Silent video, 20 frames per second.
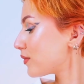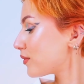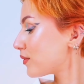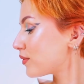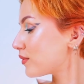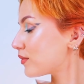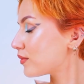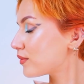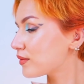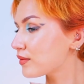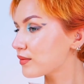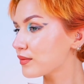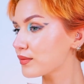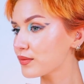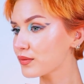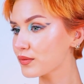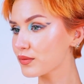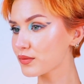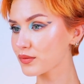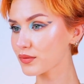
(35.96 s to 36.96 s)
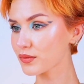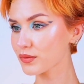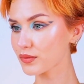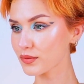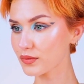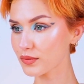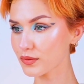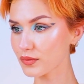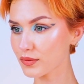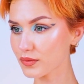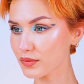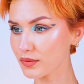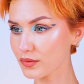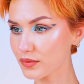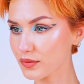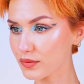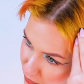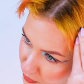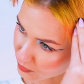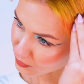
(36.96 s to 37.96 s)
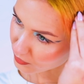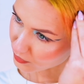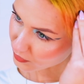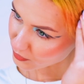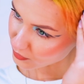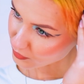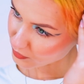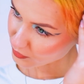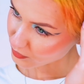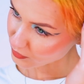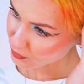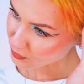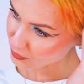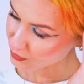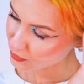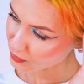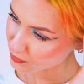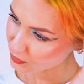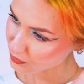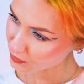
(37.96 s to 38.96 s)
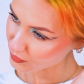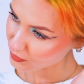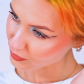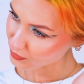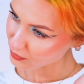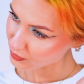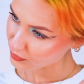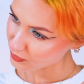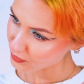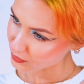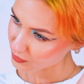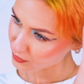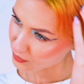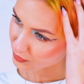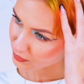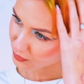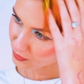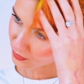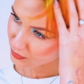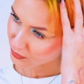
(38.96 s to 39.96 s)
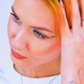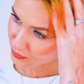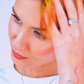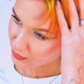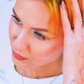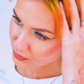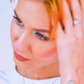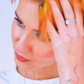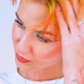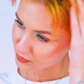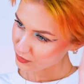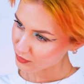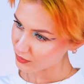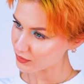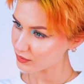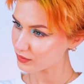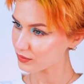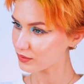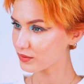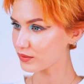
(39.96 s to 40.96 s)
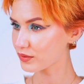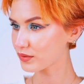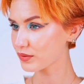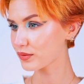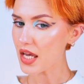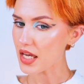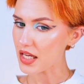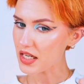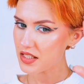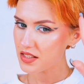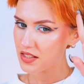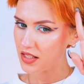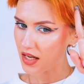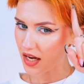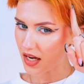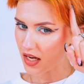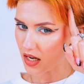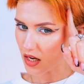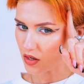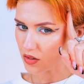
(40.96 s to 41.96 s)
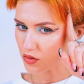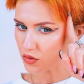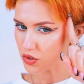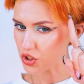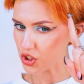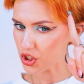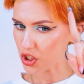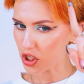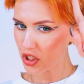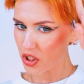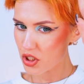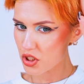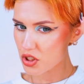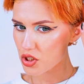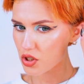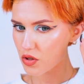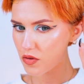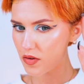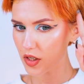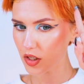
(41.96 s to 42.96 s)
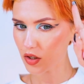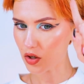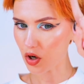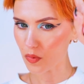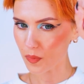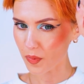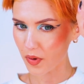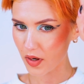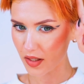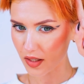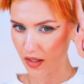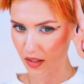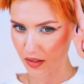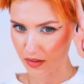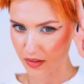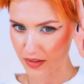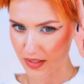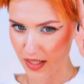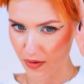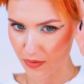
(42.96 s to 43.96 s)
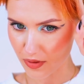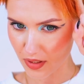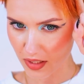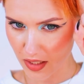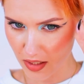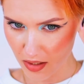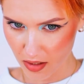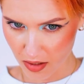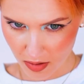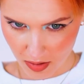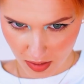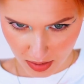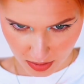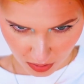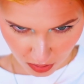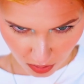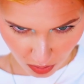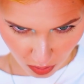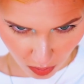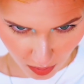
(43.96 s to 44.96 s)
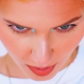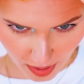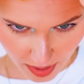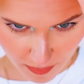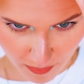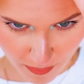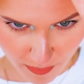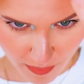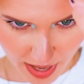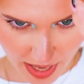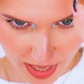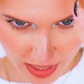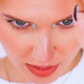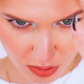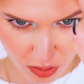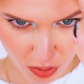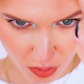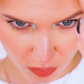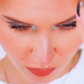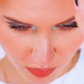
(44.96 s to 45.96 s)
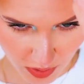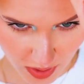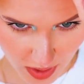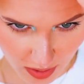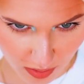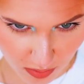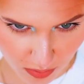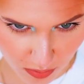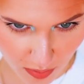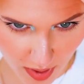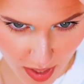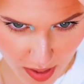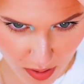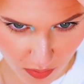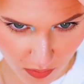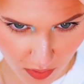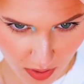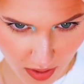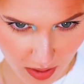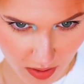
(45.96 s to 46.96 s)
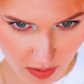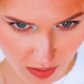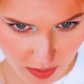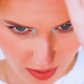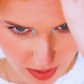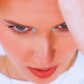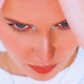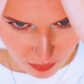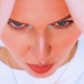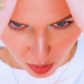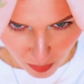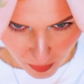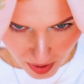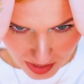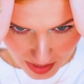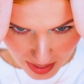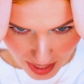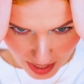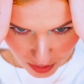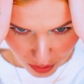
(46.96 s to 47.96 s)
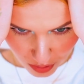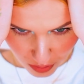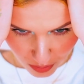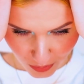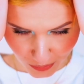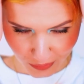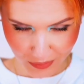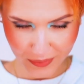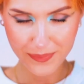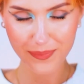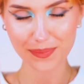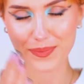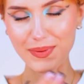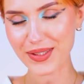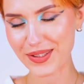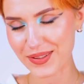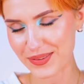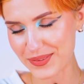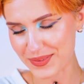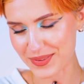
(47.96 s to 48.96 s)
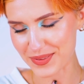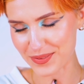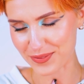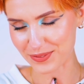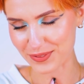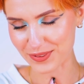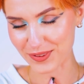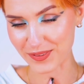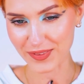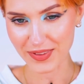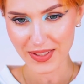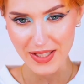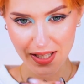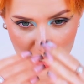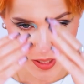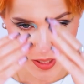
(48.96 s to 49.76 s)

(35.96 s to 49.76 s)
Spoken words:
is my hair at the moment. Aside from it being a very frazzled state, it is a gingery coppery color down here. It's got a band of yellow right over here, and then I've got my natural, beautiful